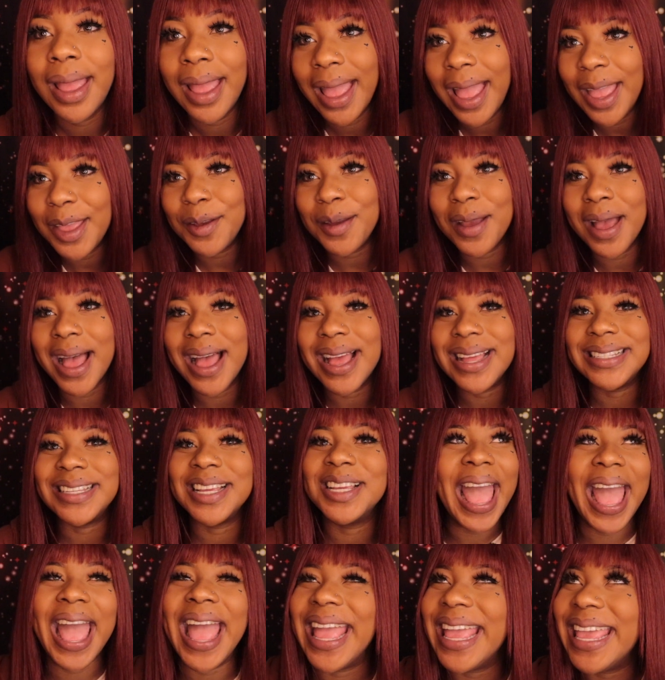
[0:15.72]
Hey you guys,
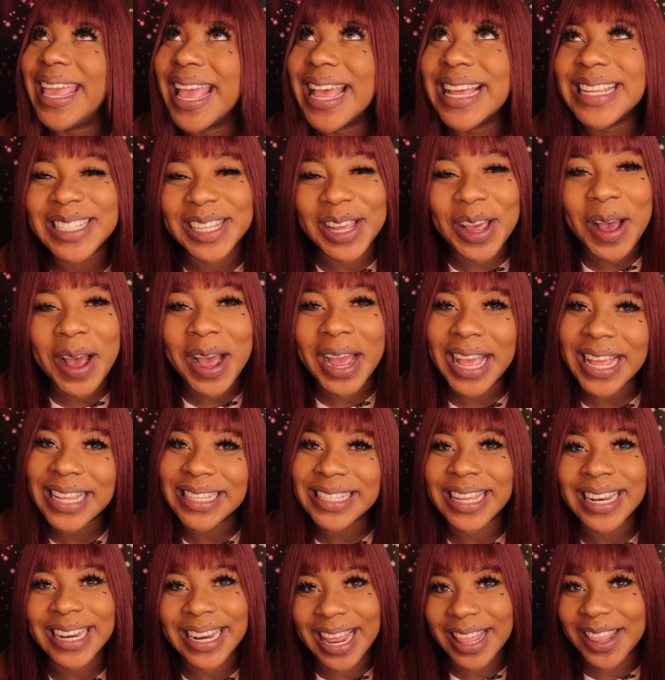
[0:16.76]
and yes y'all, it's
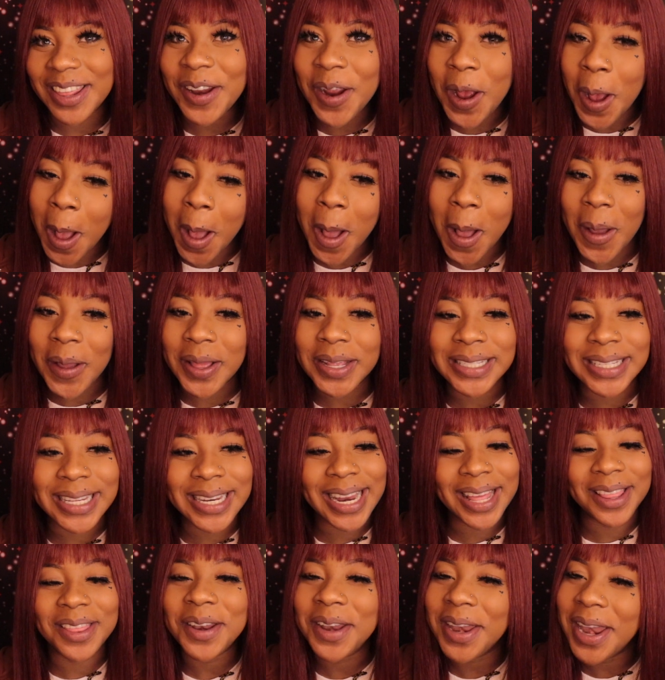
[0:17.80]
another haul, it's
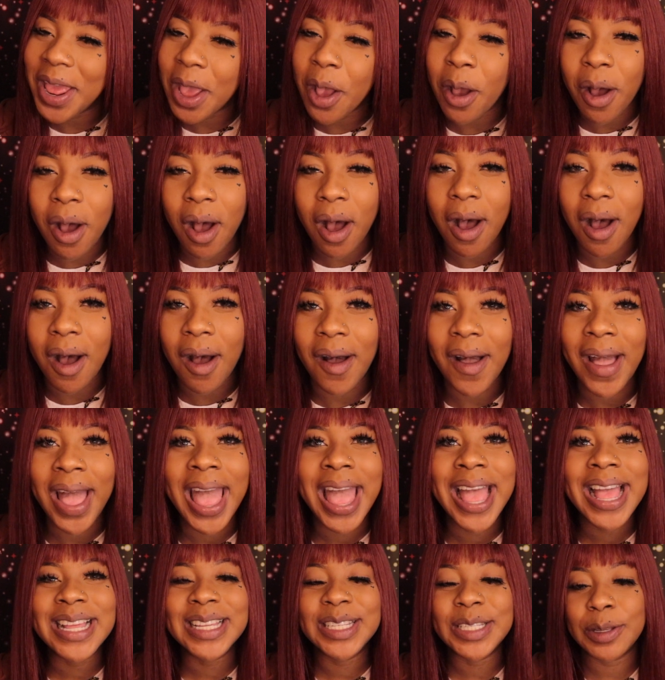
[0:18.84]
another nail haul.
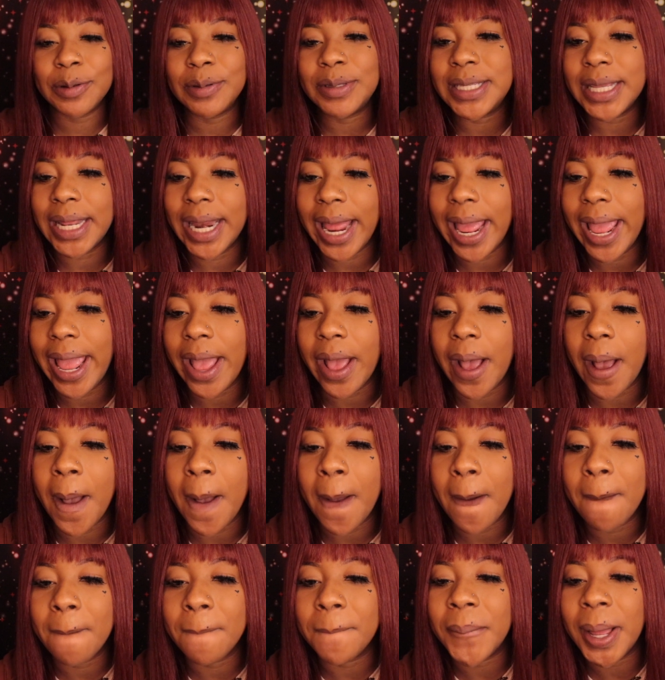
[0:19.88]
So today
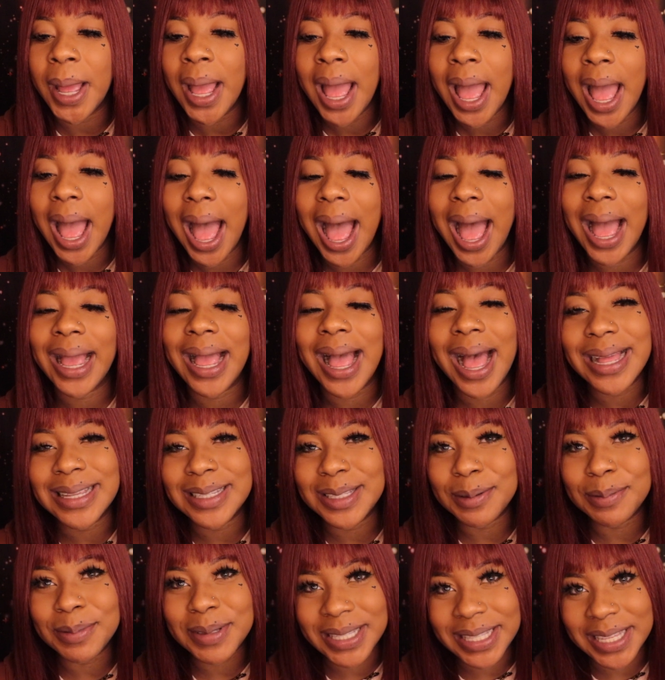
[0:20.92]
I got
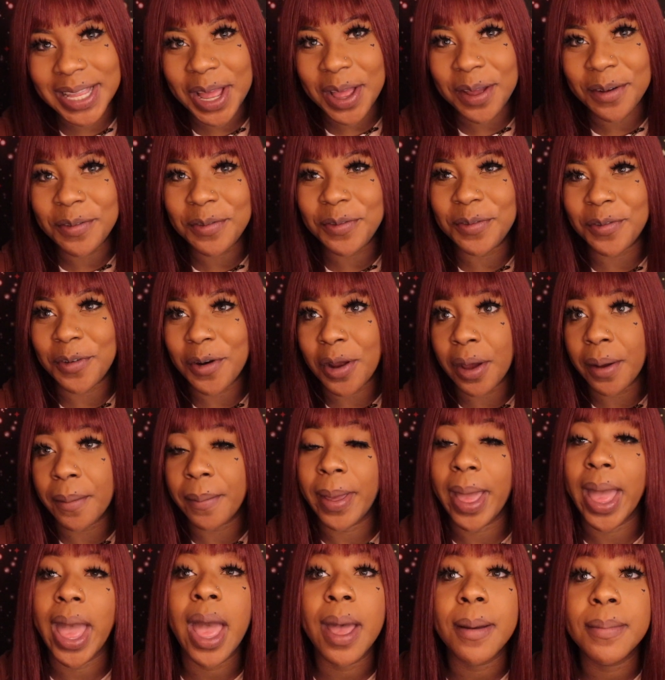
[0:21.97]
some stuff from
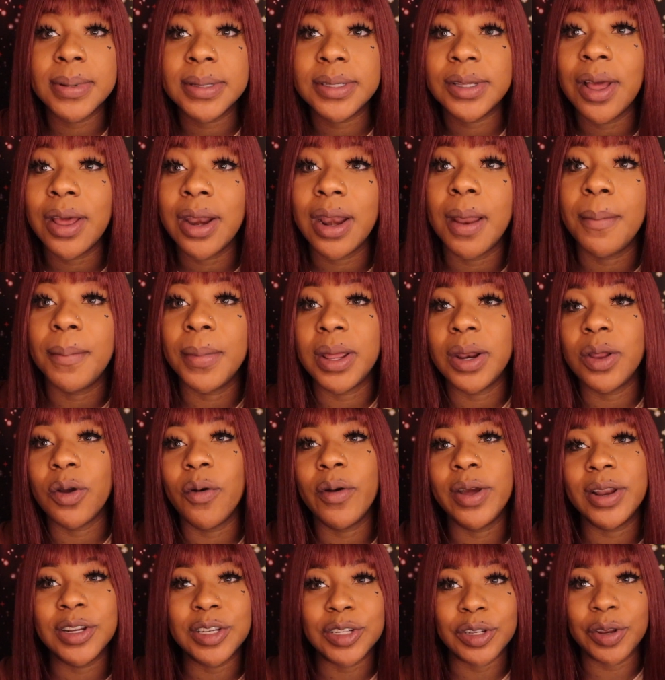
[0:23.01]
Amazon and I'm gonna go
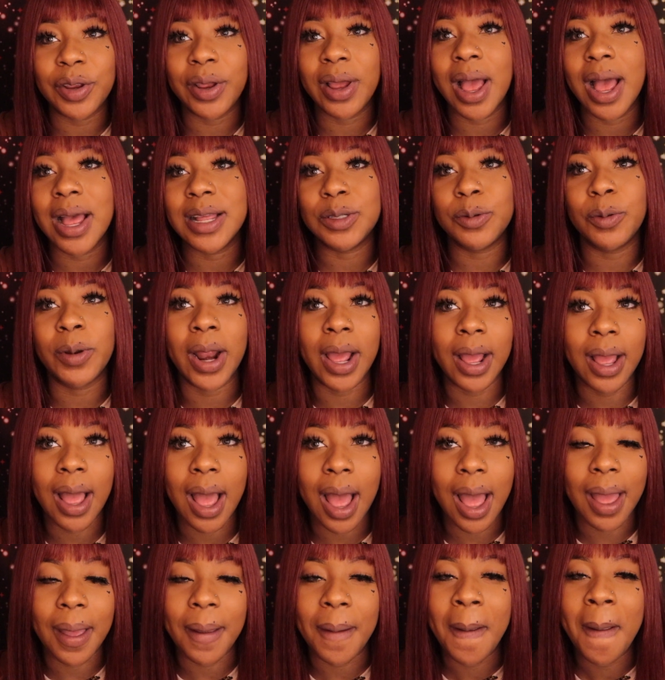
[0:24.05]
ahead and show you guys what I
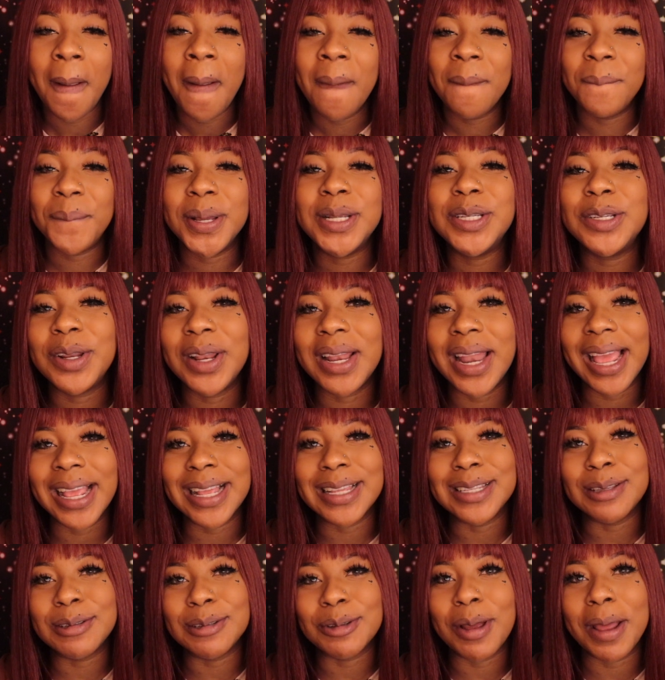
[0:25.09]
got. Be sure to like
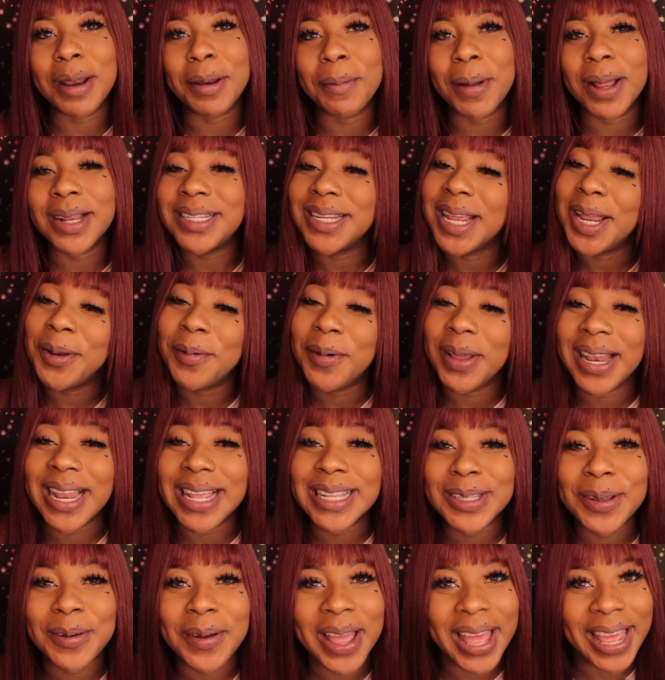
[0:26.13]
and subscribe to my channel and
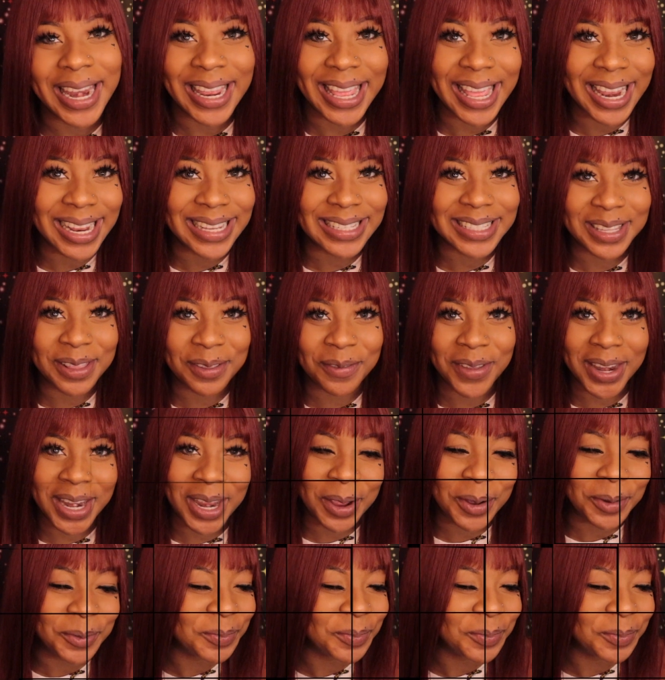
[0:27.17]
let's go ahead and get into the video.